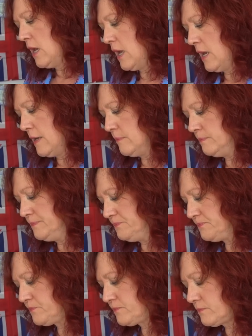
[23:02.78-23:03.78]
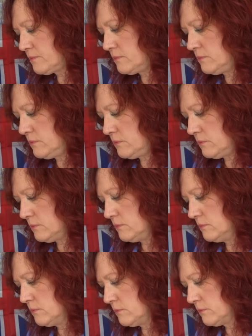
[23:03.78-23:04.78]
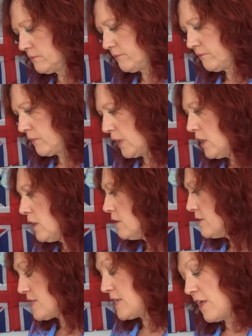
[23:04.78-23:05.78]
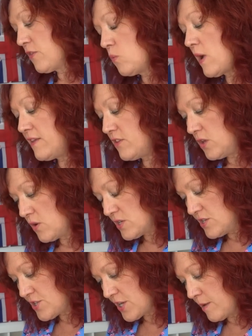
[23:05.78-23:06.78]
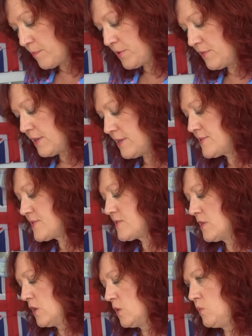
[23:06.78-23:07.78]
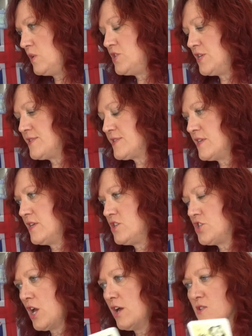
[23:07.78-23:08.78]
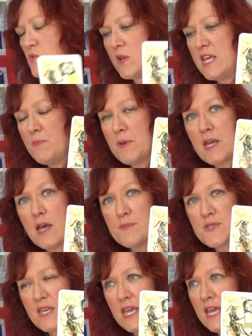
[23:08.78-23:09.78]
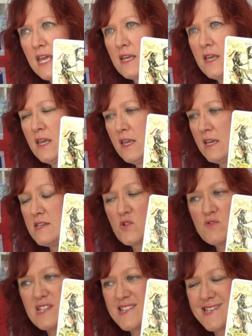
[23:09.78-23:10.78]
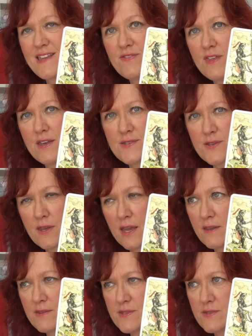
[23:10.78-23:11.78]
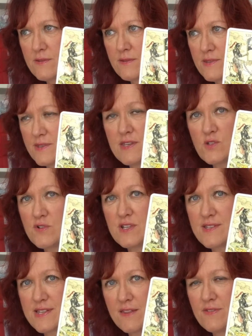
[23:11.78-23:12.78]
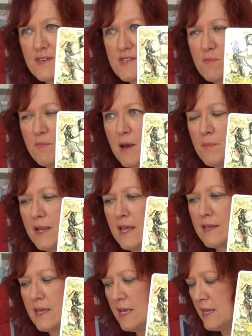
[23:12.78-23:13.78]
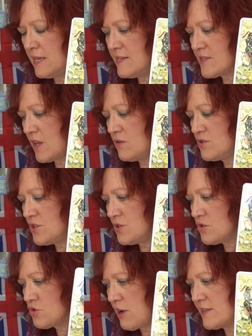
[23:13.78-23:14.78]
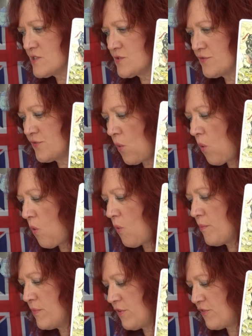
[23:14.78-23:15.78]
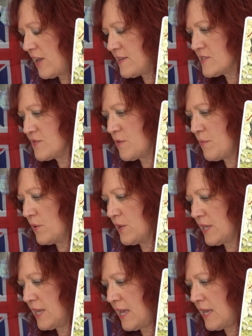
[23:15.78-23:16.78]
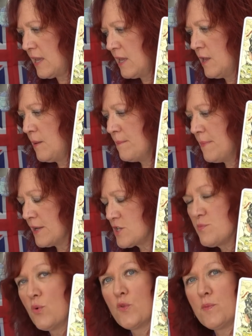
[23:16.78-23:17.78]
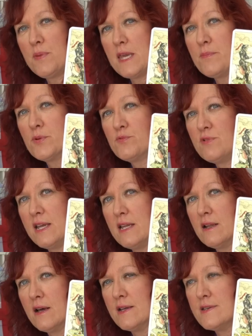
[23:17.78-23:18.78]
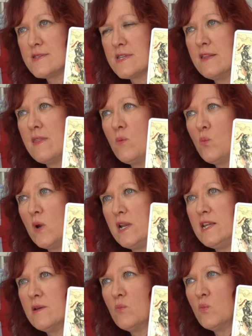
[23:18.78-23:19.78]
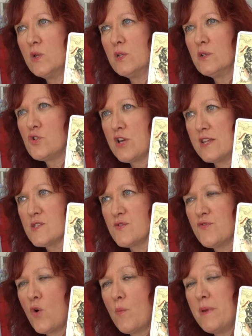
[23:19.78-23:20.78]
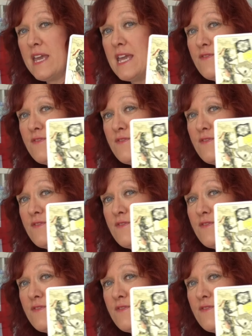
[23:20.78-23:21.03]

There's another way that you can interpret this, which is that Charles, when he becomes king, he's already said this, okay? He's already said this in public. He's going to transform the face of the monarchy much more than people realise, and then William will transform it